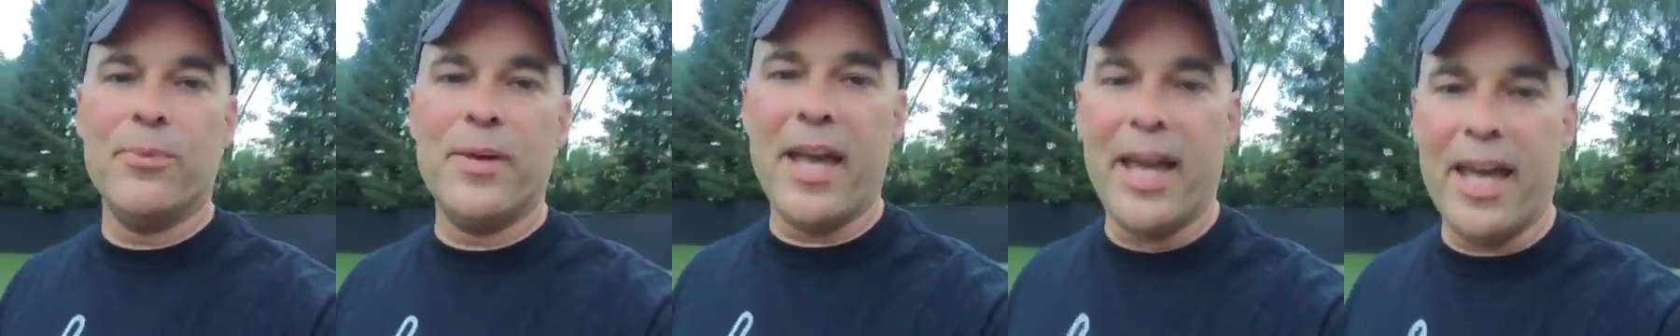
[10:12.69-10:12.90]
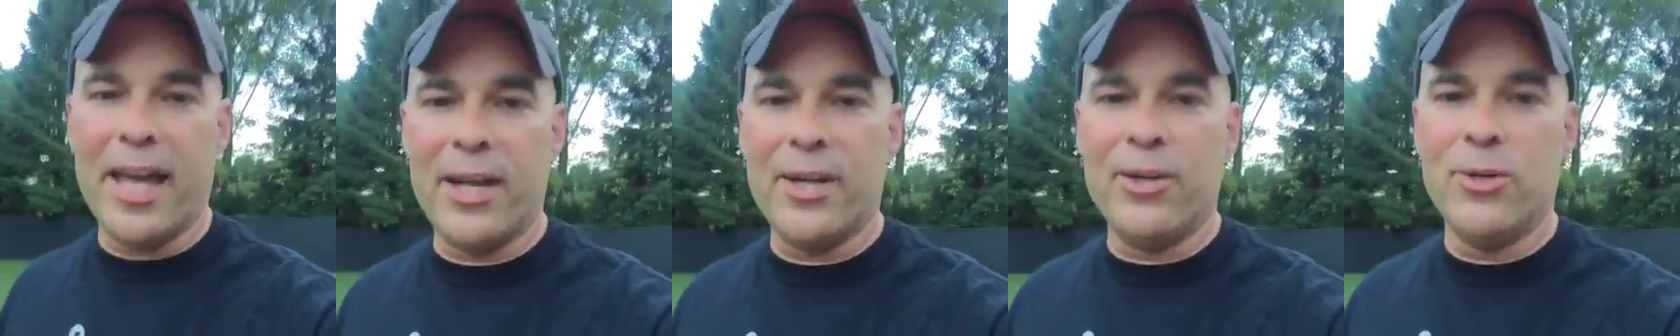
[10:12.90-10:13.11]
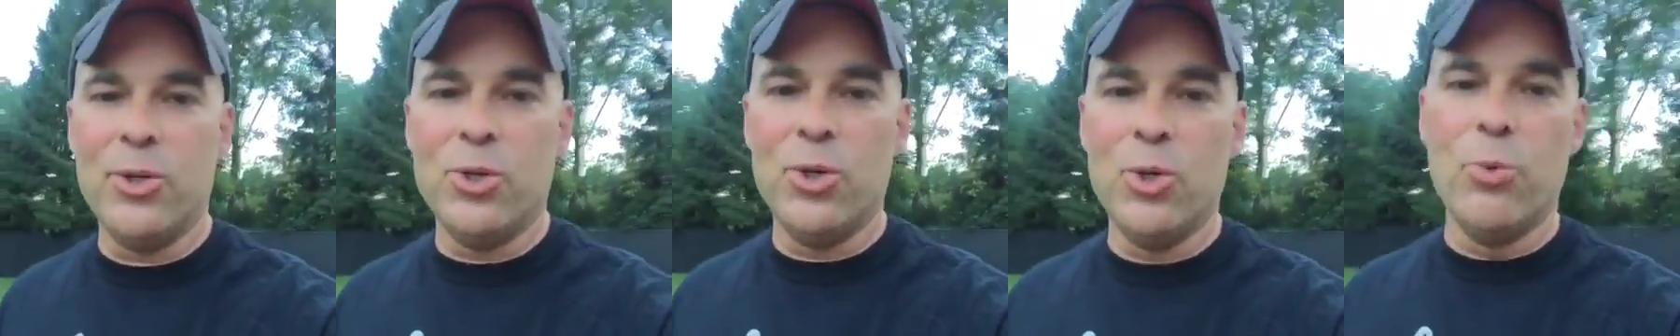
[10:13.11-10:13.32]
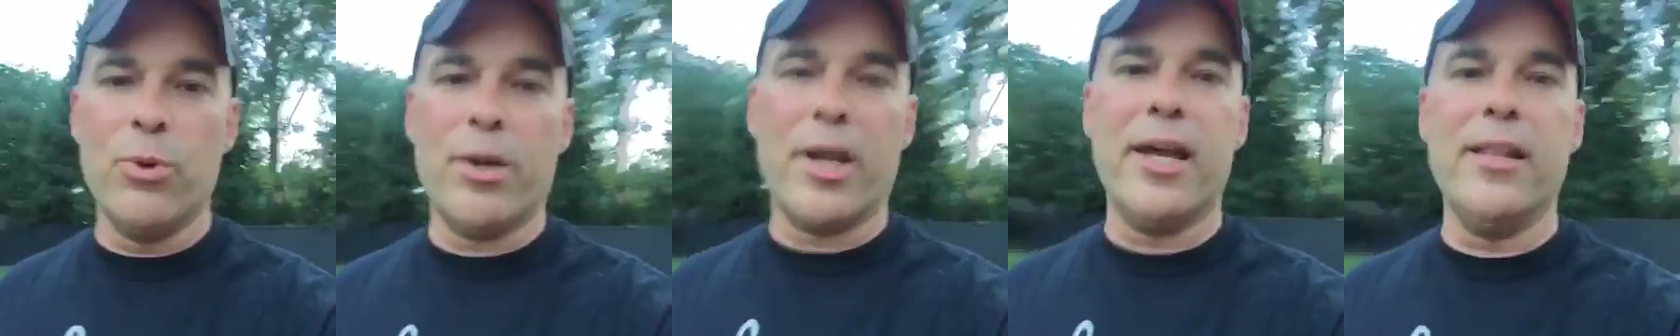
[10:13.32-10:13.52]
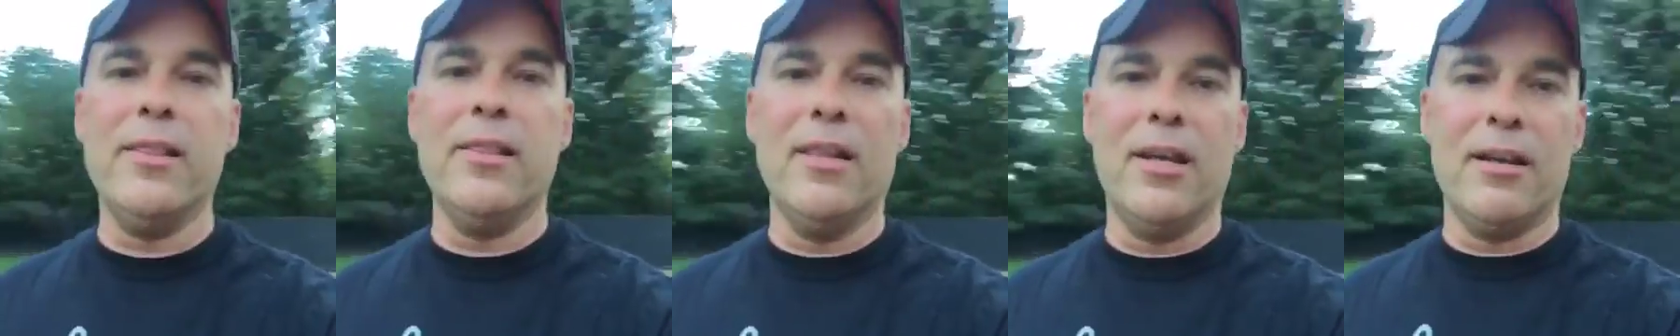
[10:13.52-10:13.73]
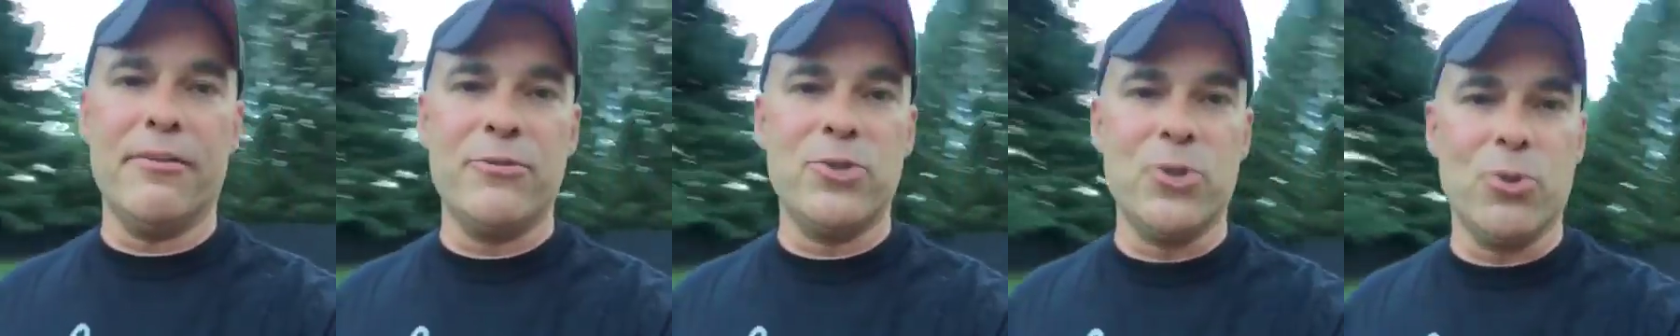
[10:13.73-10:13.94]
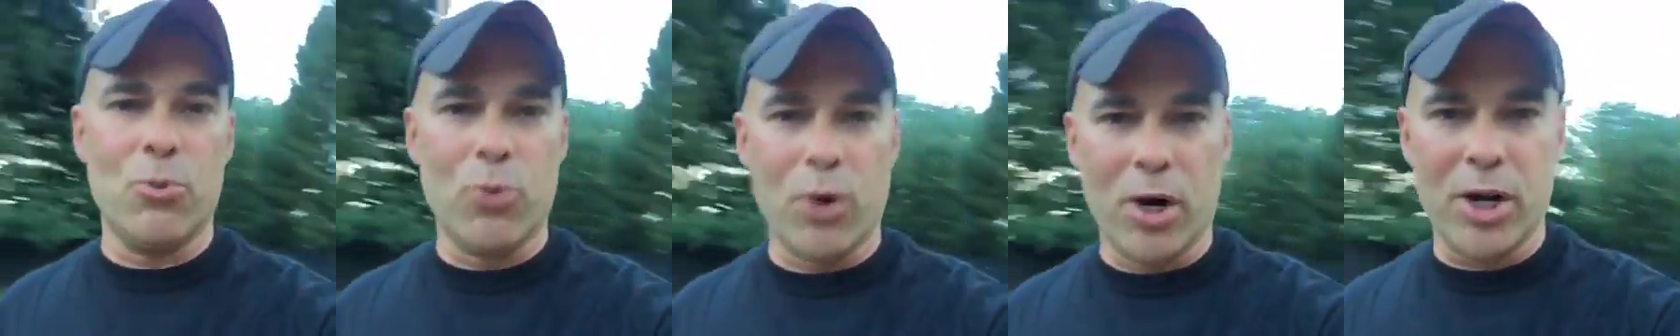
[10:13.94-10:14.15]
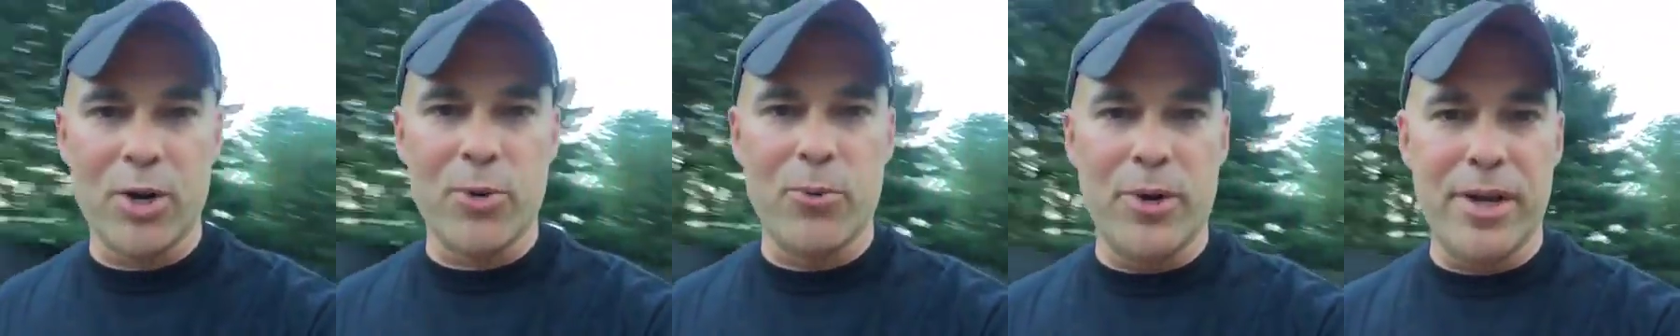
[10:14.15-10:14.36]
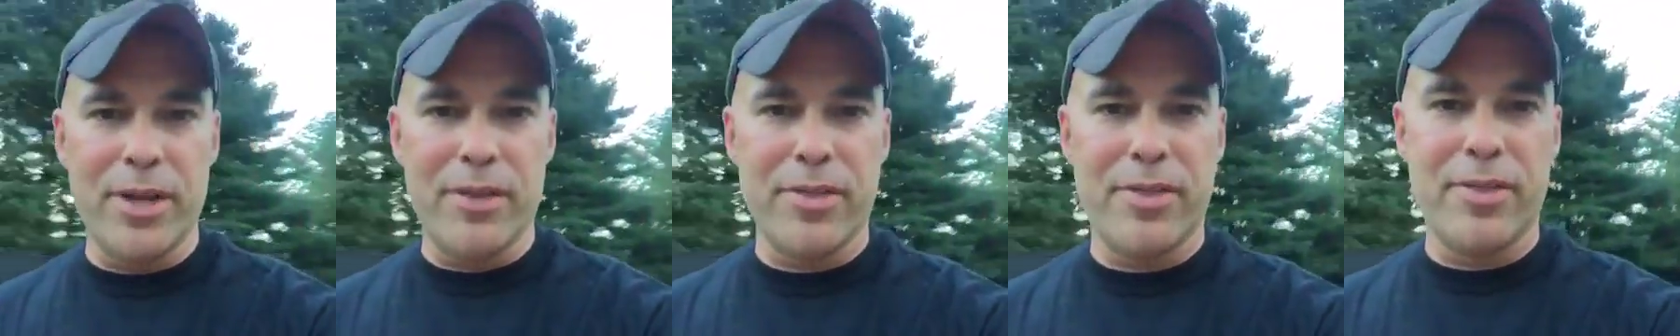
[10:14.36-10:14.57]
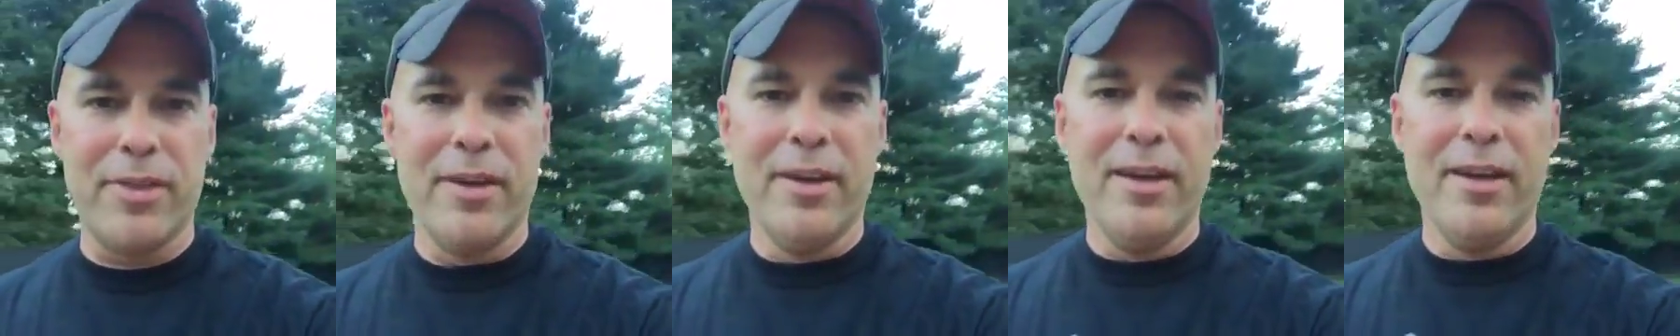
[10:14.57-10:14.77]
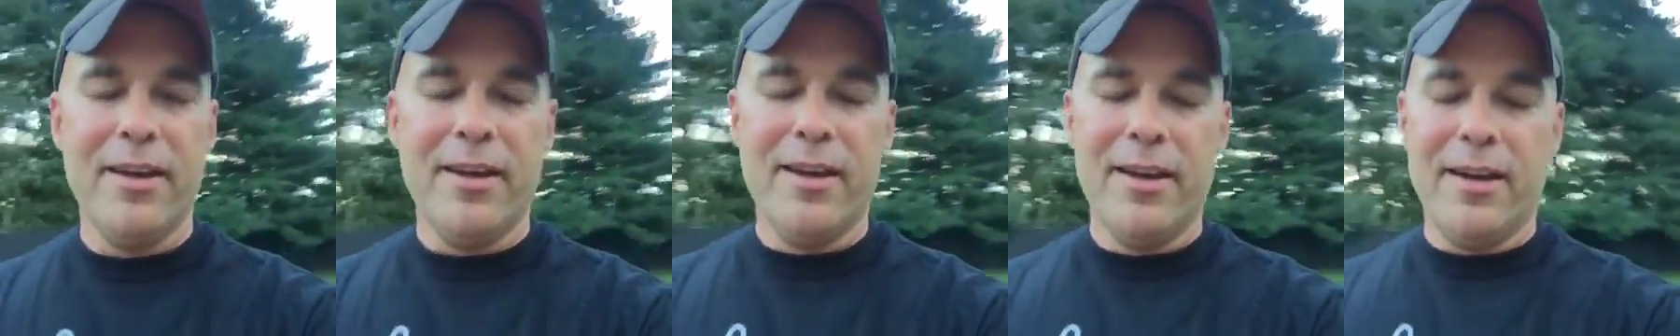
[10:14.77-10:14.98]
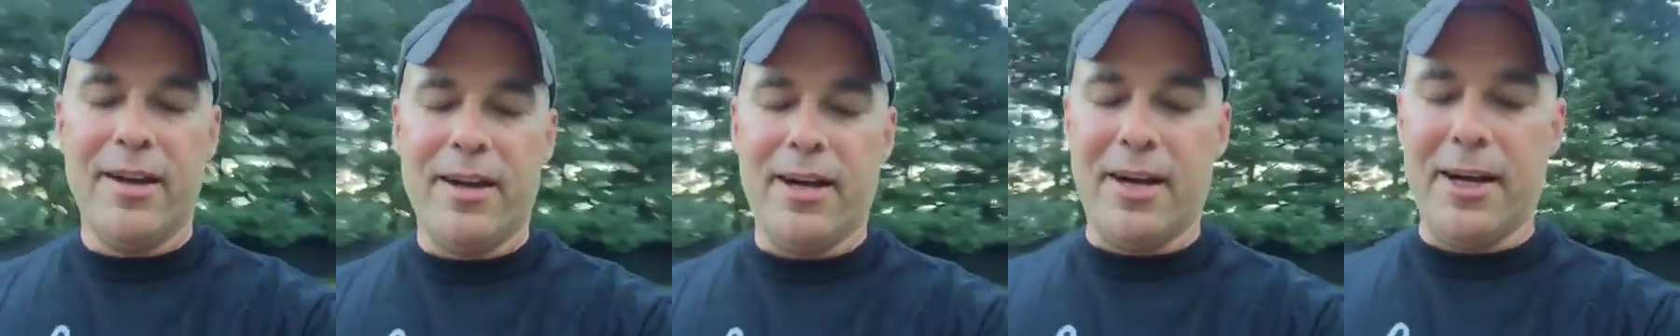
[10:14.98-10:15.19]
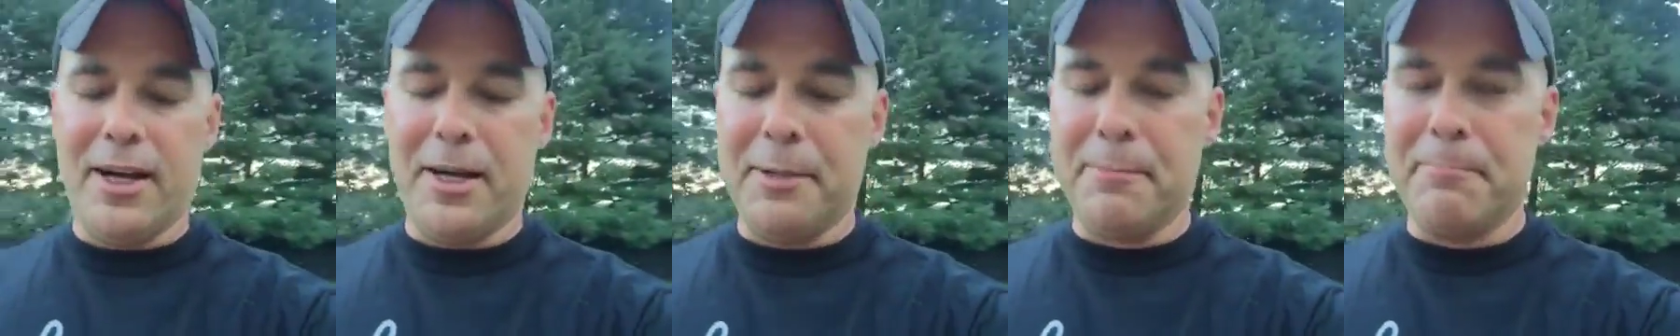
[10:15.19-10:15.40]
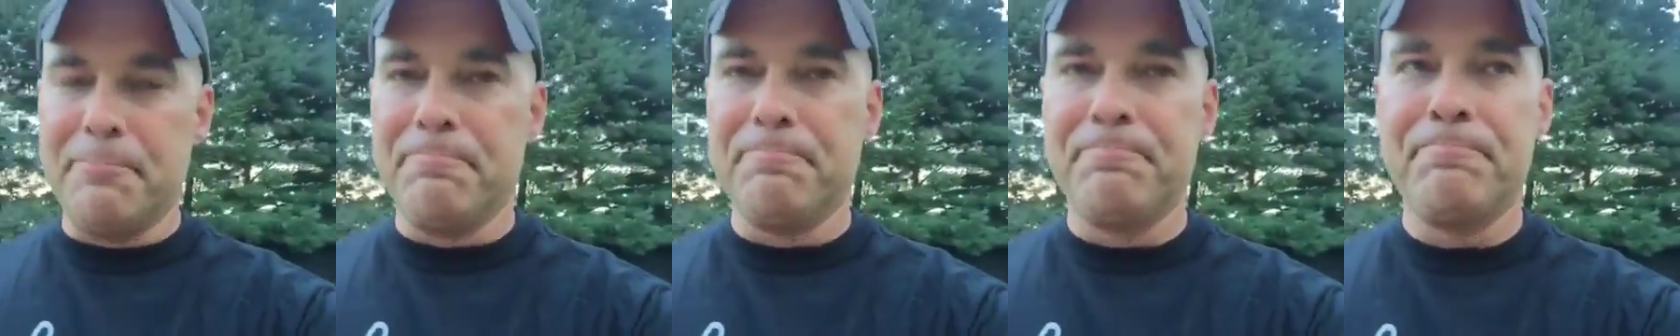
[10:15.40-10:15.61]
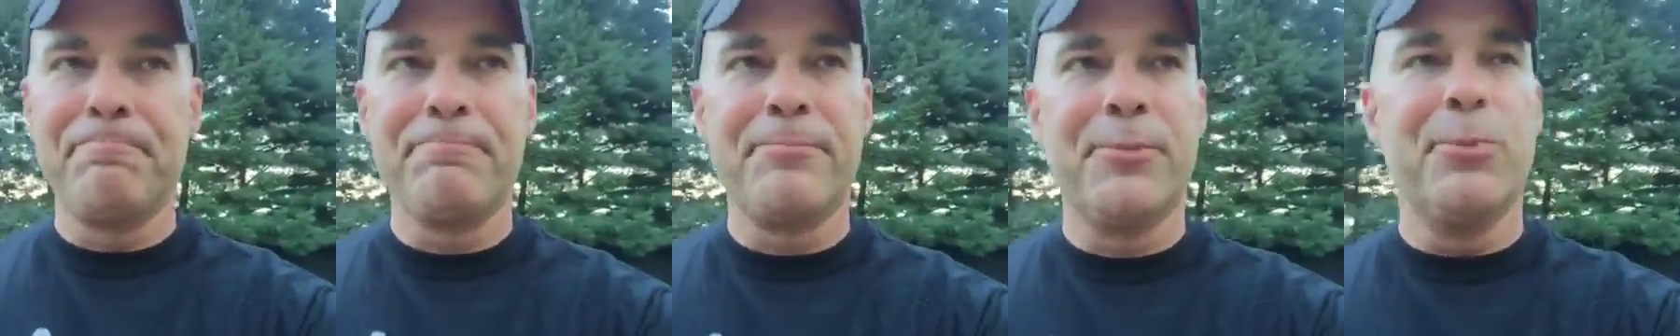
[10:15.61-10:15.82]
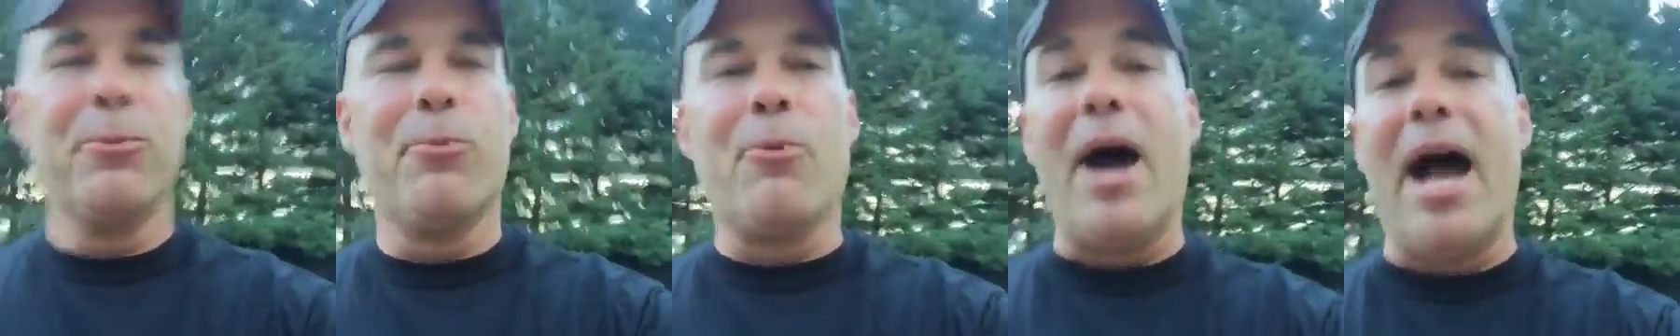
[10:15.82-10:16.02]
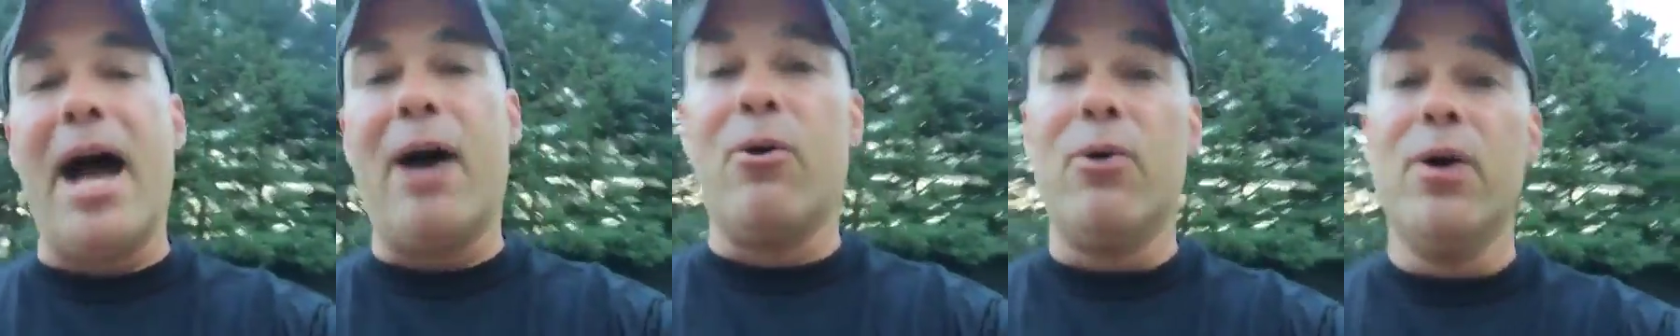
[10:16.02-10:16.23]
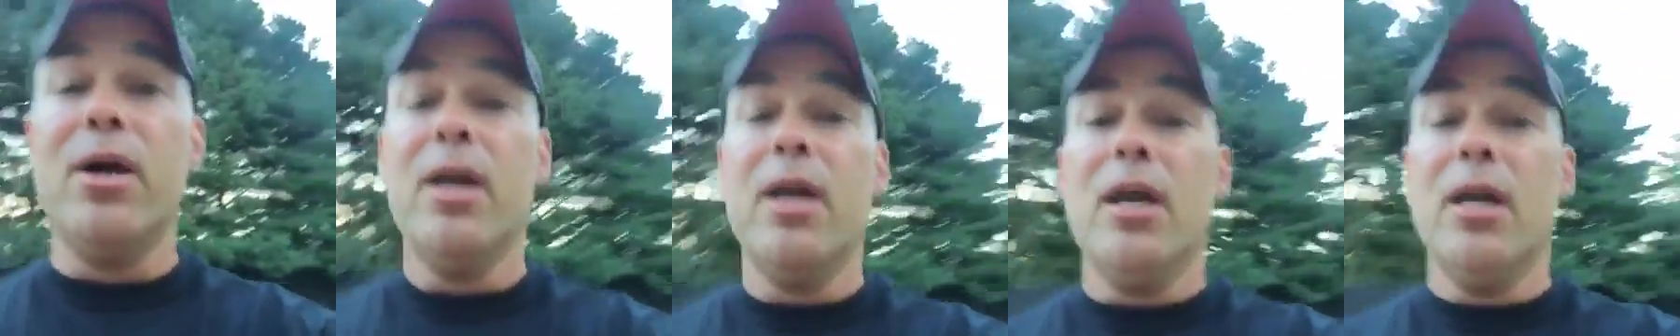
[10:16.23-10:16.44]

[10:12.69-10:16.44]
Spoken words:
and who would I love to work with? Wow.